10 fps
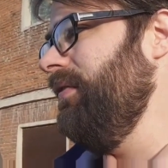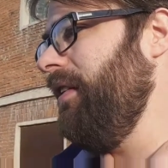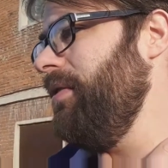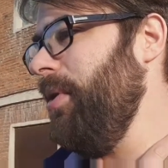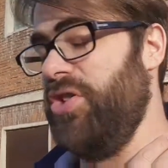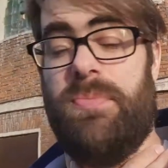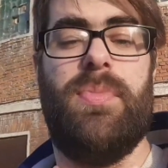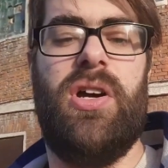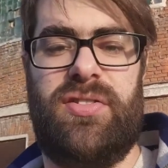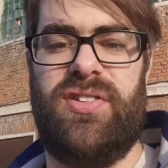very much
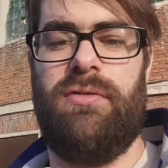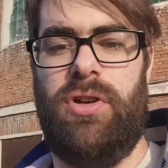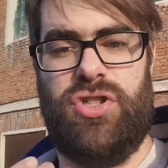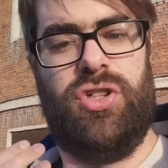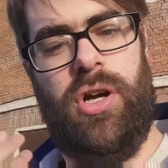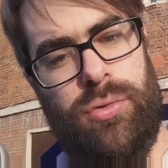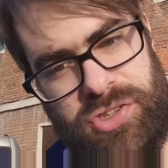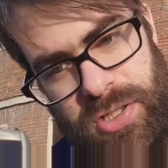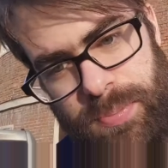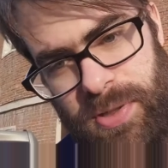immersed in Russian
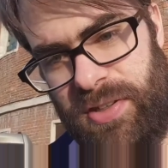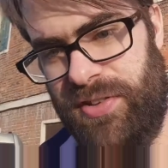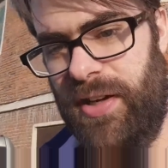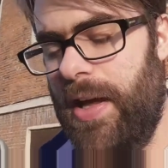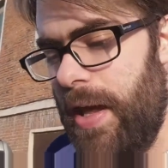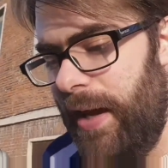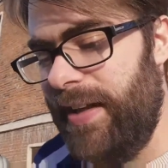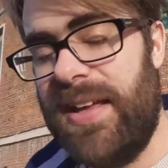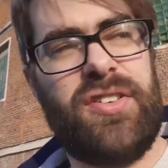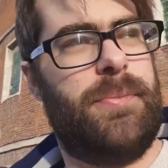culture person. And
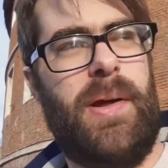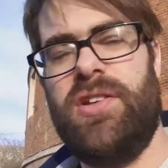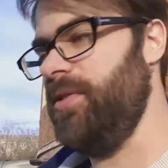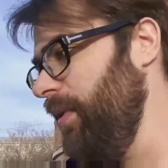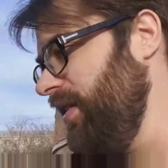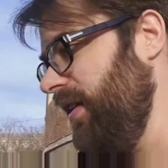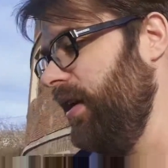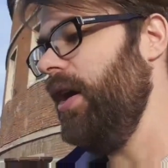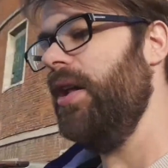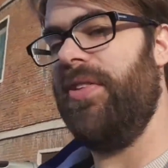he explained to me that
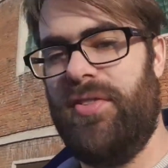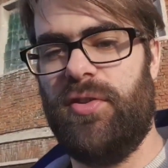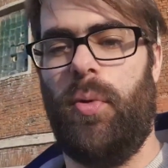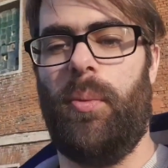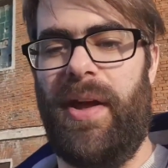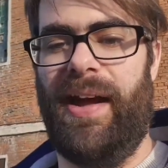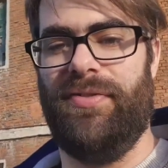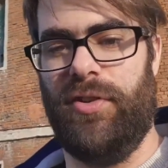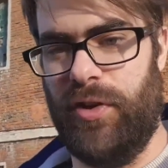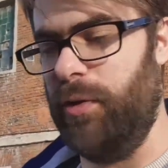this is what we have
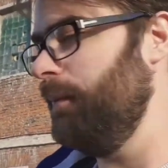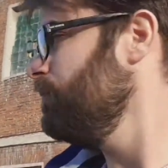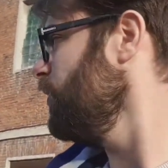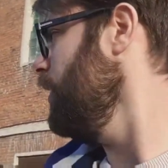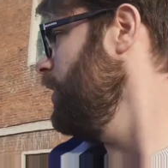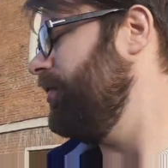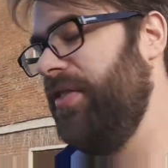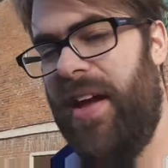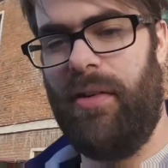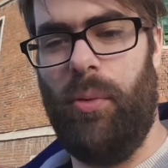to do. So
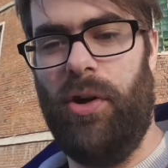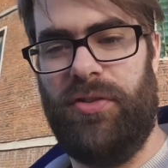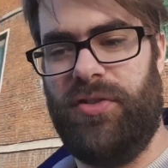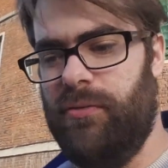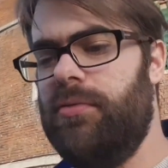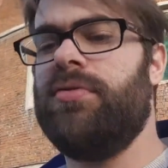there I was,